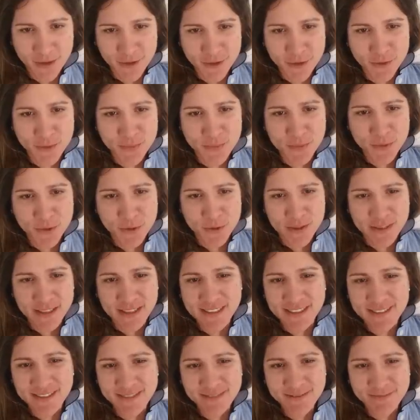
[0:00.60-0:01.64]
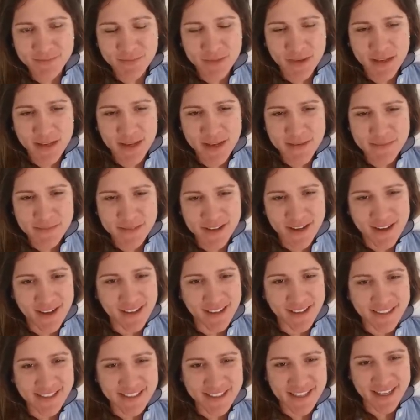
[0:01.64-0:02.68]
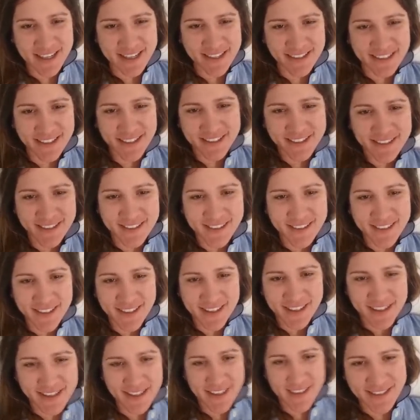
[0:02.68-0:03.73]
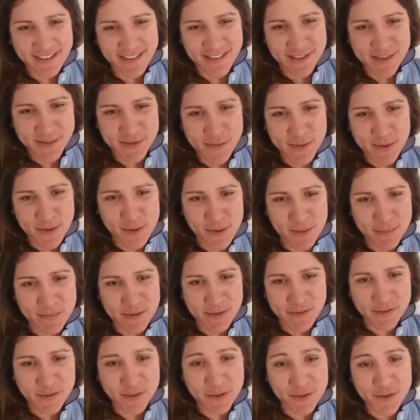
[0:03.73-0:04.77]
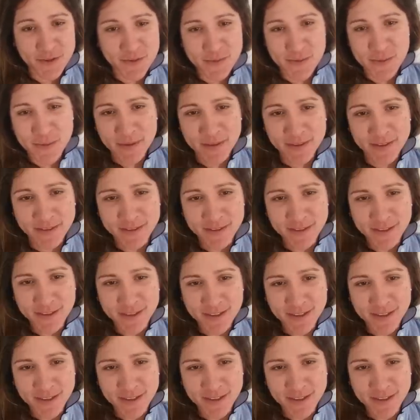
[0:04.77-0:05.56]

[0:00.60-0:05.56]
Good morning, my name's Carlee Taylor and welcome to Vox Women.